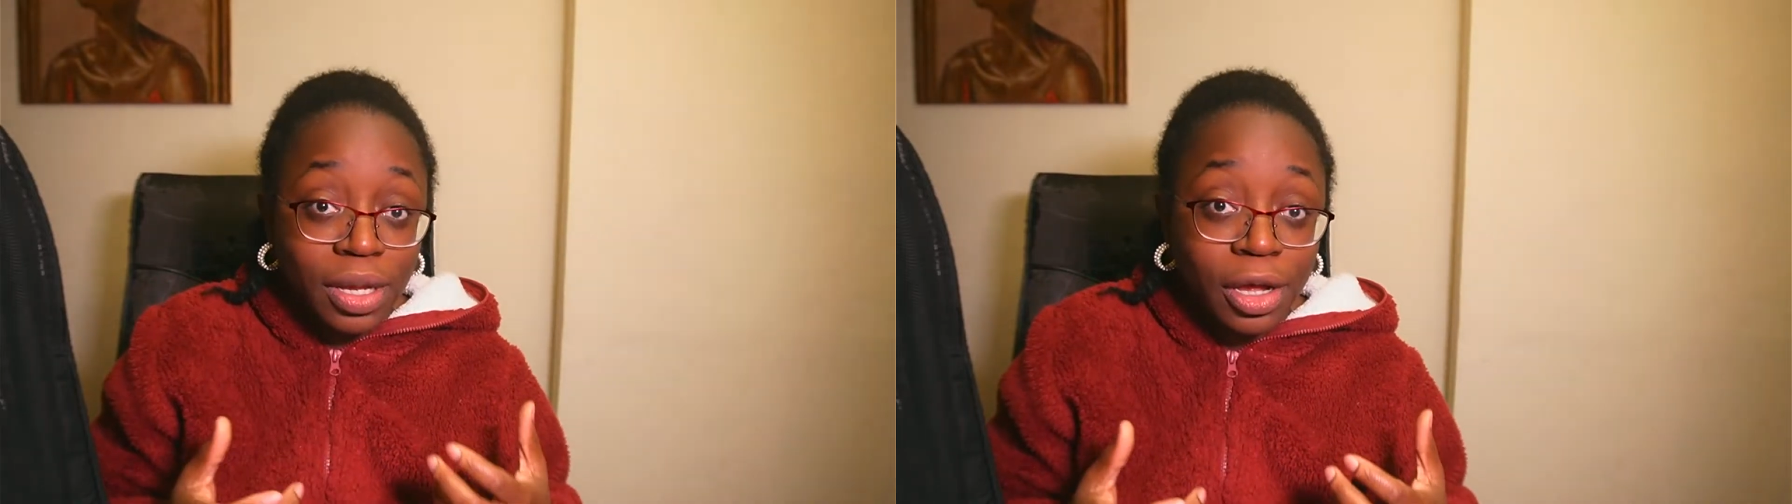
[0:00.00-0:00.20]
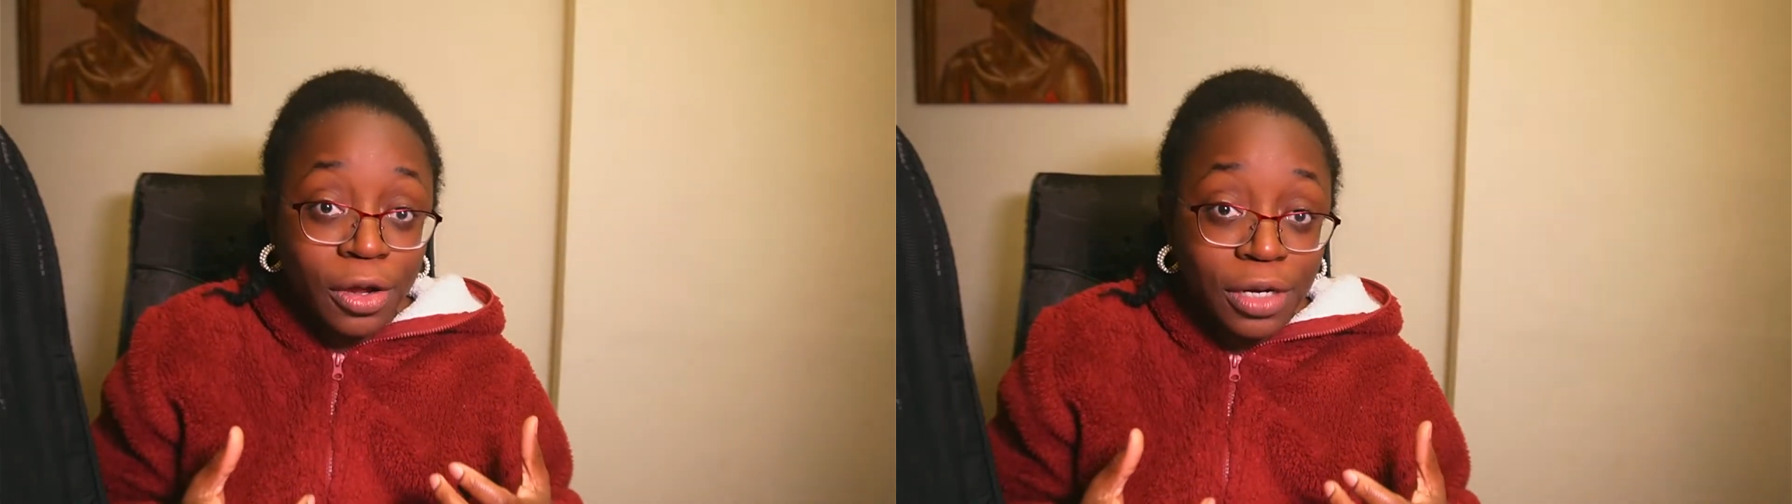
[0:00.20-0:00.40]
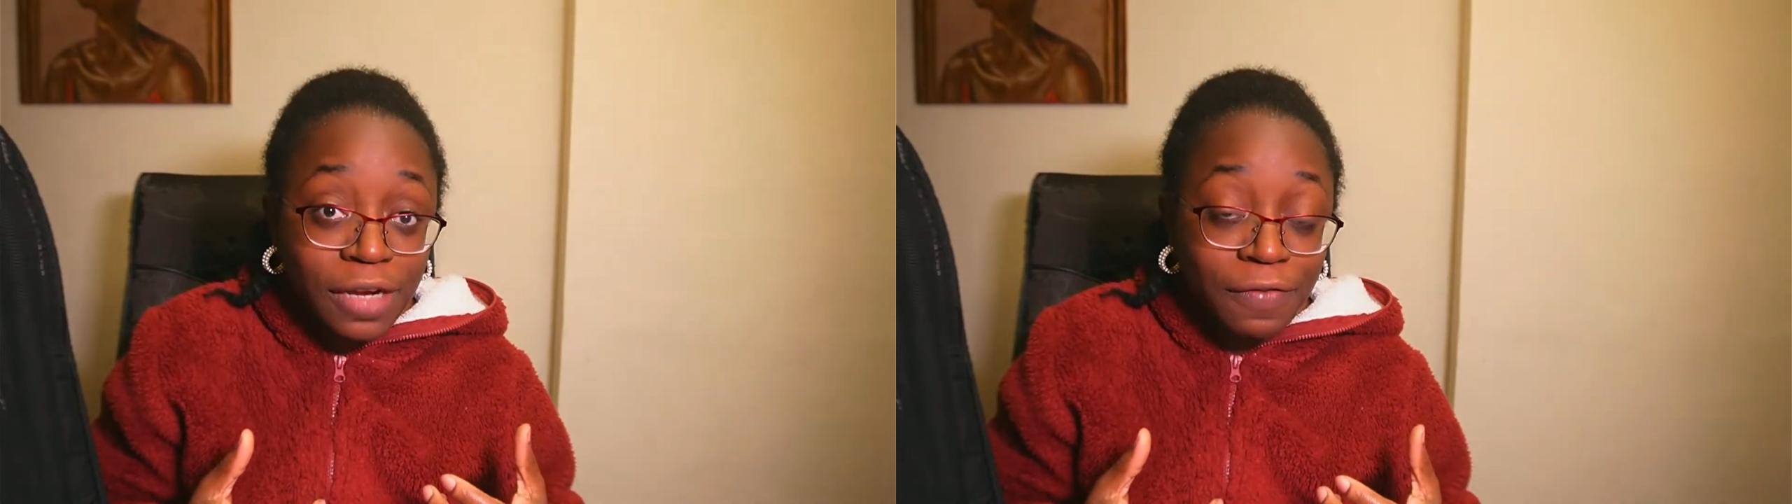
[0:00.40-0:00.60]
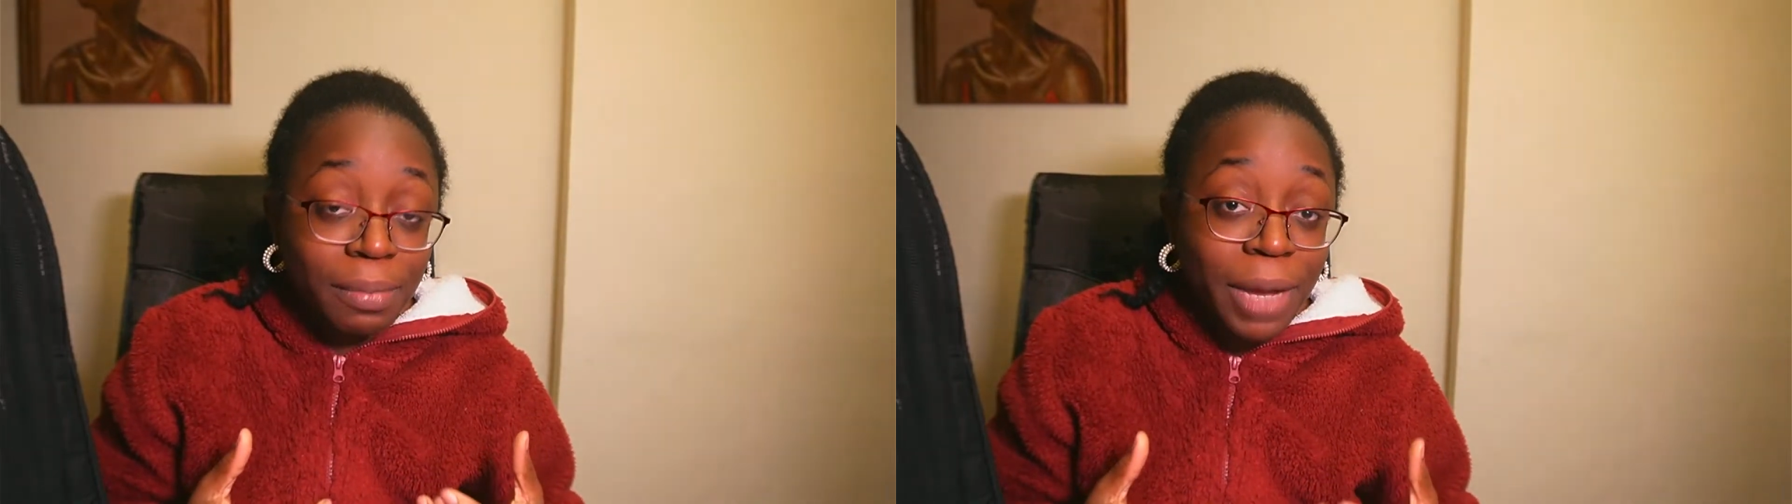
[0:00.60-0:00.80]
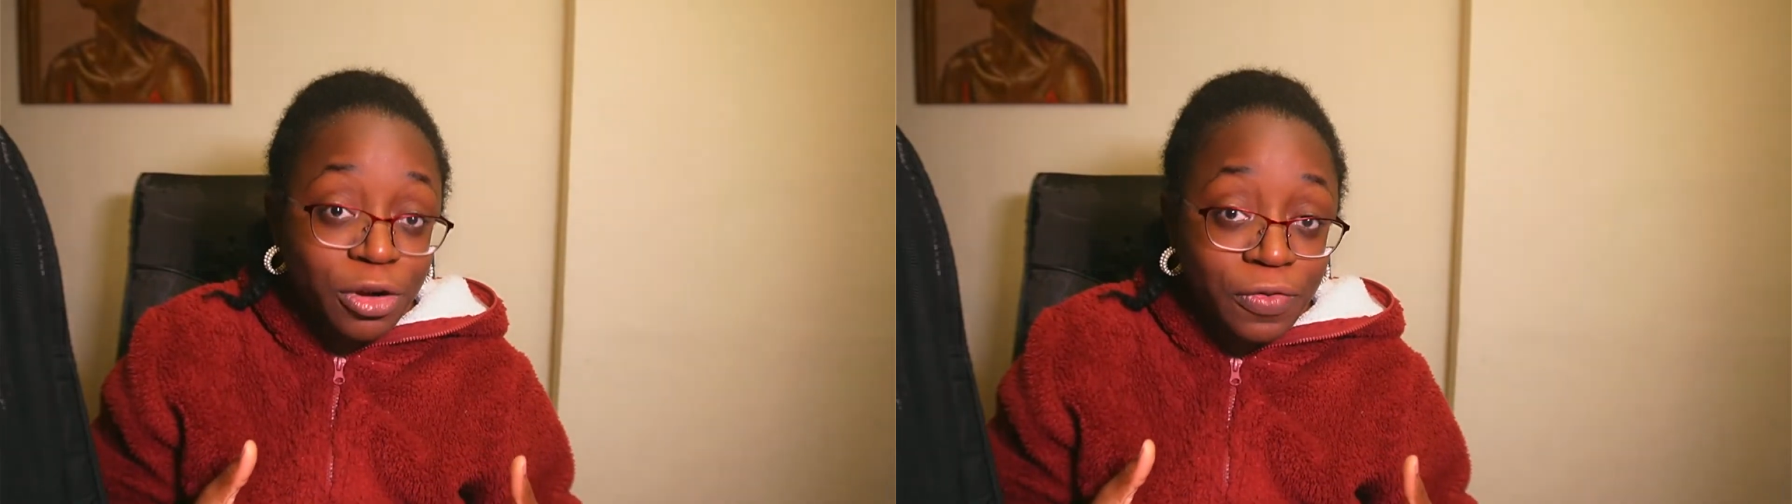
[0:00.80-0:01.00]
on different
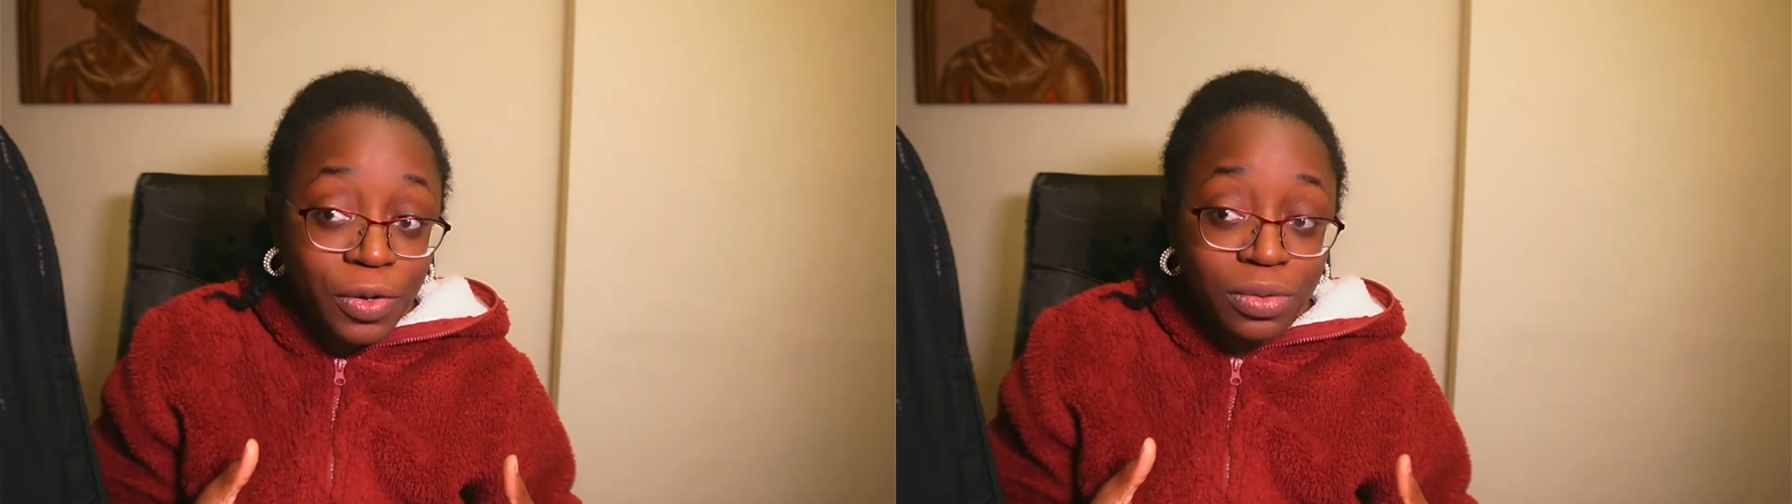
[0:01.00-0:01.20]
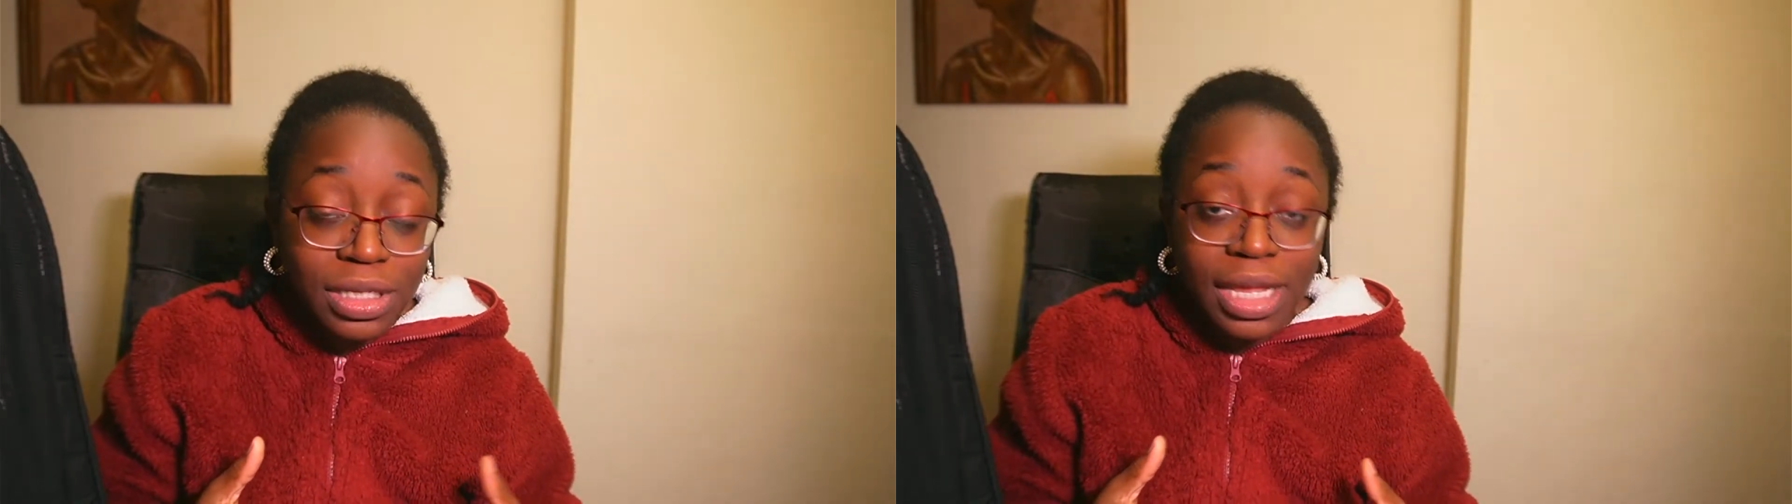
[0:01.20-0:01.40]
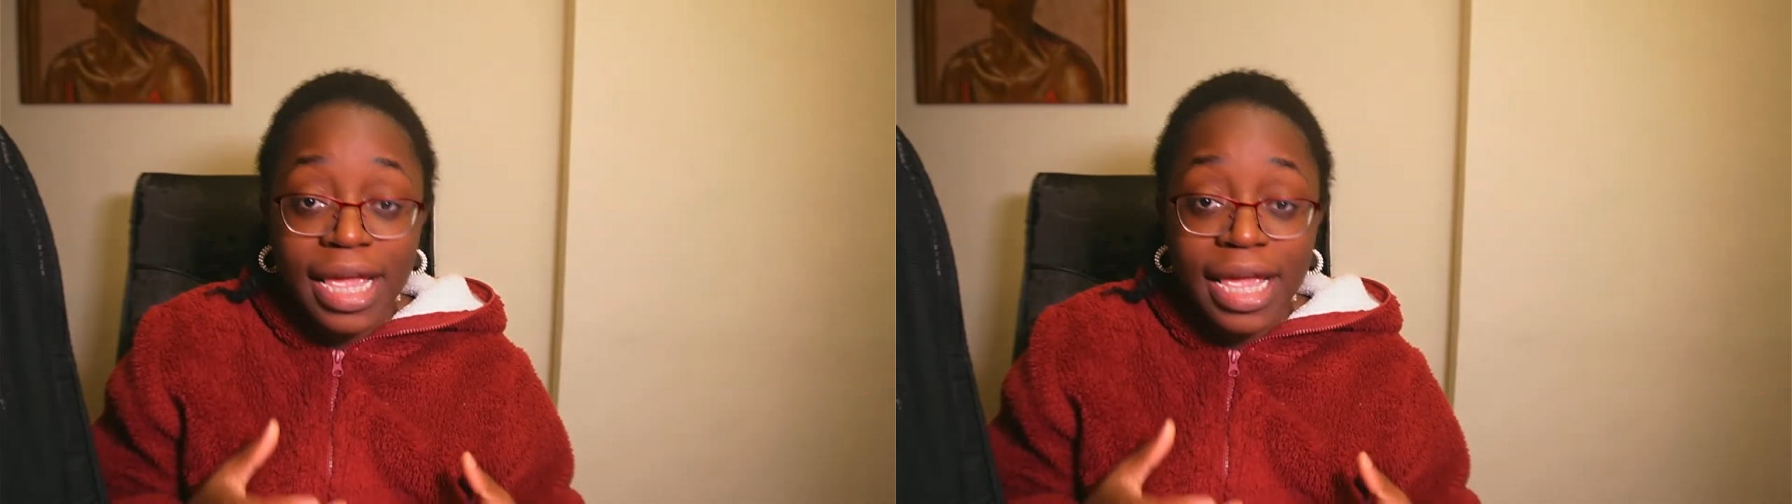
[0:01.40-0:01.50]
microphones.